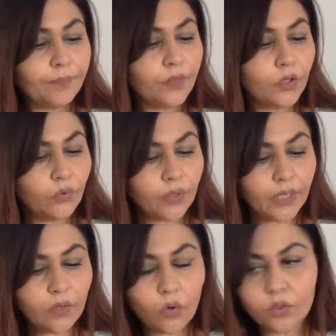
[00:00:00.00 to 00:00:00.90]
You
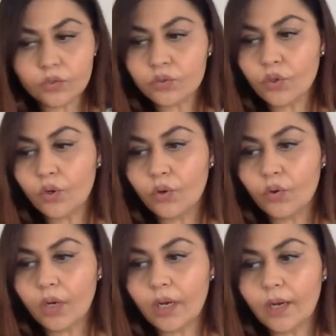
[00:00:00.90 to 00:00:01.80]
can
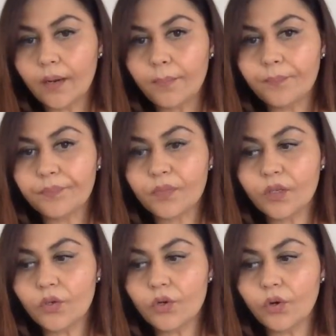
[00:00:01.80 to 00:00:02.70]
also
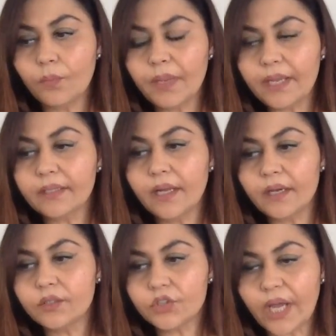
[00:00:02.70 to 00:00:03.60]
make the
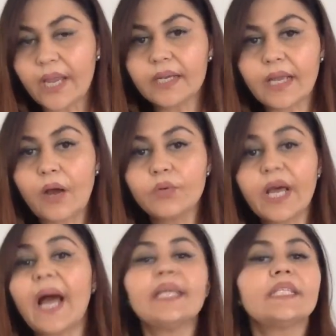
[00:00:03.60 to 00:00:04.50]
child count
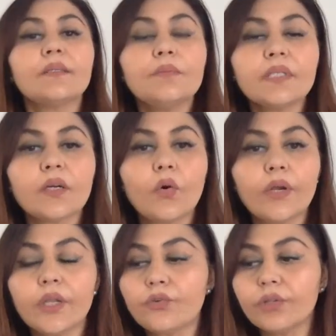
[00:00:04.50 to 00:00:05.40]
items
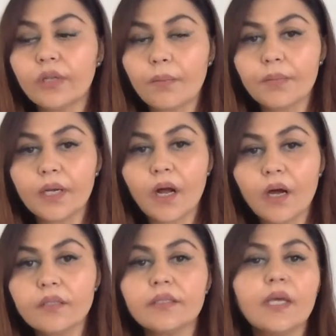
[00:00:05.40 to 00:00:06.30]
according to the number
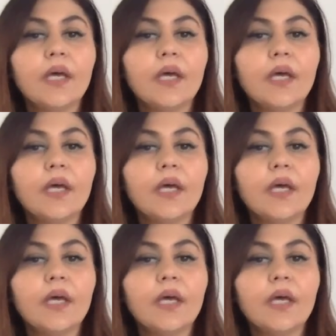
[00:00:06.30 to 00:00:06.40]
cards.